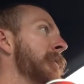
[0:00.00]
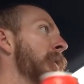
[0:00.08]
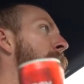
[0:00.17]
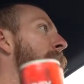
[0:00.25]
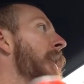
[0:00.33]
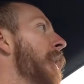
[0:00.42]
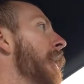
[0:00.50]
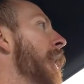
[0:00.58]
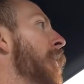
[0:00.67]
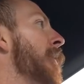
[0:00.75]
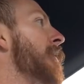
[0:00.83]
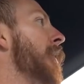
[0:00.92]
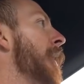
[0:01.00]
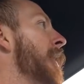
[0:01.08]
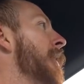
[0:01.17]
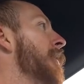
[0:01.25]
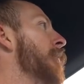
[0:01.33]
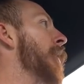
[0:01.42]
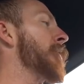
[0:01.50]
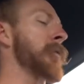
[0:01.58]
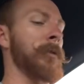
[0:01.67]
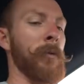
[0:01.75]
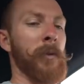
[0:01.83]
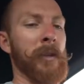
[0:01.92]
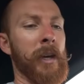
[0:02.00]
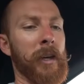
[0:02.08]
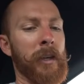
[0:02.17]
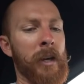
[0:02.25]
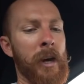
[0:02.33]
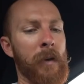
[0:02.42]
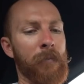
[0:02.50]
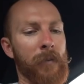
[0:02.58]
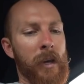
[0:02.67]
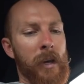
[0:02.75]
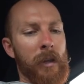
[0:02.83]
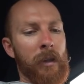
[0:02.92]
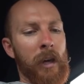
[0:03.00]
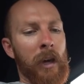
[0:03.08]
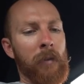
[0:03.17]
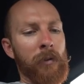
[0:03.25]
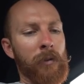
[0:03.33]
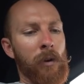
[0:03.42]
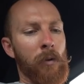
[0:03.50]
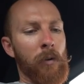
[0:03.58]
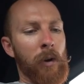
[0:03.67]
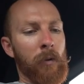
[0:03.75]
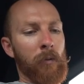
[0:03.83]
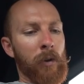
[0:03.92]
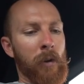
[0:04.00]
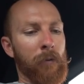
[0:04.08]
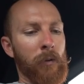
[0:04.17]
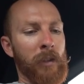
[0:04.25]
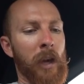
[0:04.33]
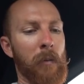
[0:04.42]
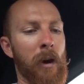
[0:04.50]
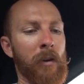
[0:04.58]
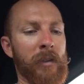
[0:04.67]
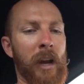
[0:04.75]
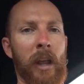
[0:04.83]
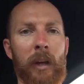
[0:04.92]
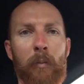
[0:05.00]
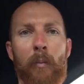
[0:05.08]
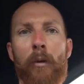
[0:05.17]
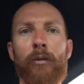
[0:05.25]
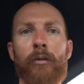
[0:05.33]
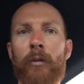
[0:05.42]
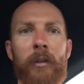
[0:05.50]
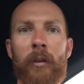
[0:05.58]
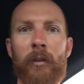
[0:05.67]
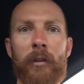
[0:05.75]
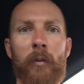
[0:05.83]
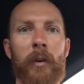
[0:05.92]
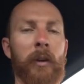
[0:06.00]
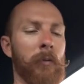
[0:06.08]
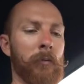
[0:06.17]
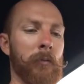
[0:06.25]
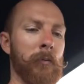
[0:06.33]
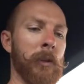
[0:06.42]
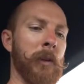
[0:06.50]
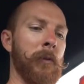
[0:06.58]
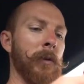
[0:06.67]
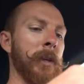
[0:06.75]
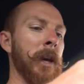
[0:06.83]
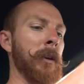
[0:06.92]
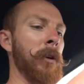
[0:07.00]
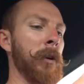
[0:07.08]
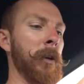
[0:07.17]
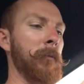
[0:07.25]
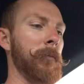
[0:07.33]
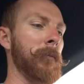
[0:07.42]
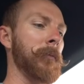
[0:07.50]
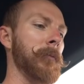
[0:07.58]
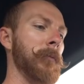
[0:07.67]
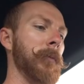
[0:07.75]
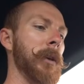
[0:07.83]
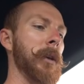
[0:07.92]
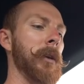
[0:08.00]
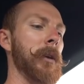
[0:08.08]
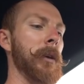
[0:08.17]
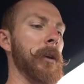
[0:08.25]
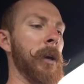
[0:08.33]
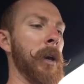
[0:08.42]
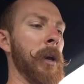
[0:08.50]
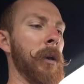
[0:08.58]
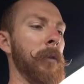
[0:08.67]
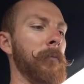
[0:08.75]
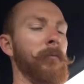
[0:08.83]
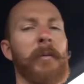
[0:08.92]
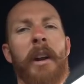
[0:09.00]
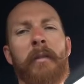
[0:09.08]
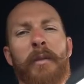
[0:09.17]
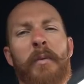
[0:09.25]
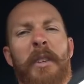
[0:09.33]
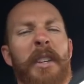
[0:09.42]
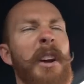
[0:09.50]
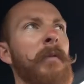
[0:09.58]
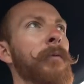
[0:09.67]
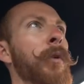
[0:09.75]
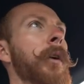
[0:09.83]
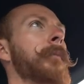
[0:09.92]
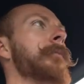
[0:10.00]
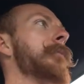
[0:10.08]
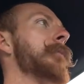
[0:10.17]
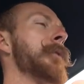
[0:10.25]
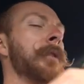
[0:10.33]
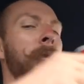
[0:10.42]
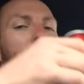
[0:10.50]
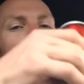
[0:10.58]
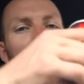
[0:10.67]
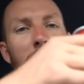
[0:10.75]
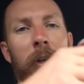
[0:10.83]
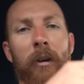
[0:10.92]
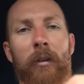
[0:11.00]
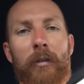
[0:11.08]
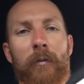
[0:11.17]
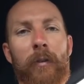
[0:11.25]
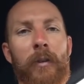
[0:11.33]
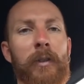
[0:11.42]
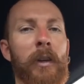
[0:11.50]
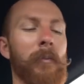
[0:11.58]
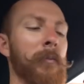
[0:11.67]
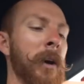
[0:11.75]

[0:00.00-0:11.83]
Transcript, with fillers: So, anyways, the lady at the register was like, Yeah, they gave us all one when they first came out as kind of like a promotional deal so we can give our take on it. And none of us really cared for it. So here goes the first sip.